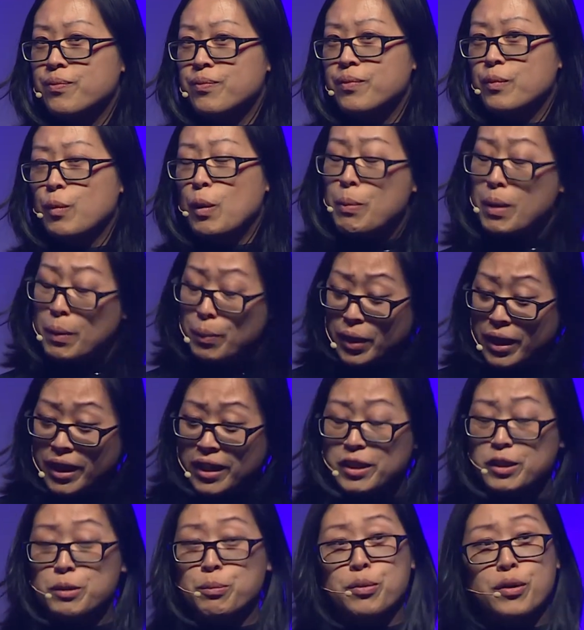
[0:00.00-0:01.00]
When people are
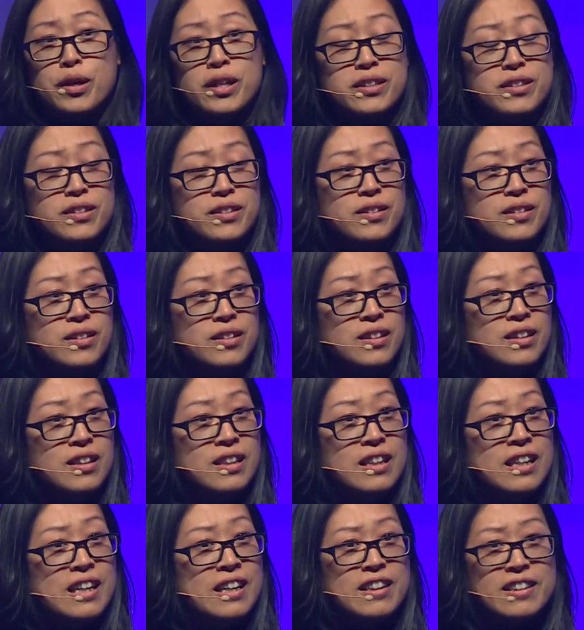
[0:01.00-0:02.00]
getting depressed,
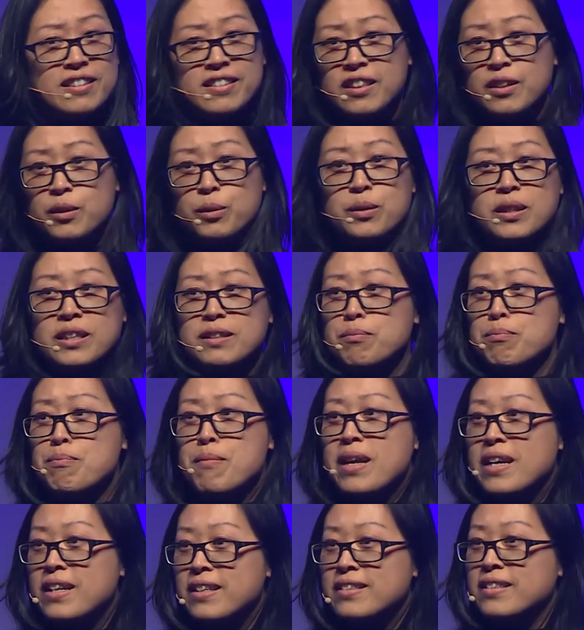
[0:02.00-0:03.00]
they see all these
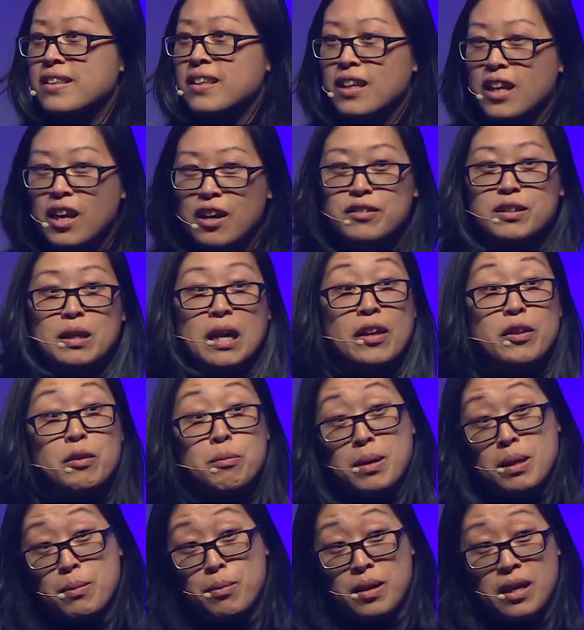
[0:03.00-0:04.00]
amazing lives that other
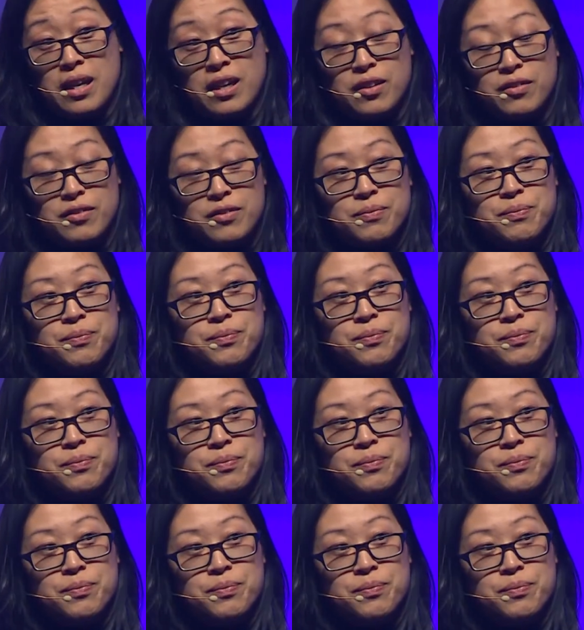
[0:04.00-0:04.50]
people have.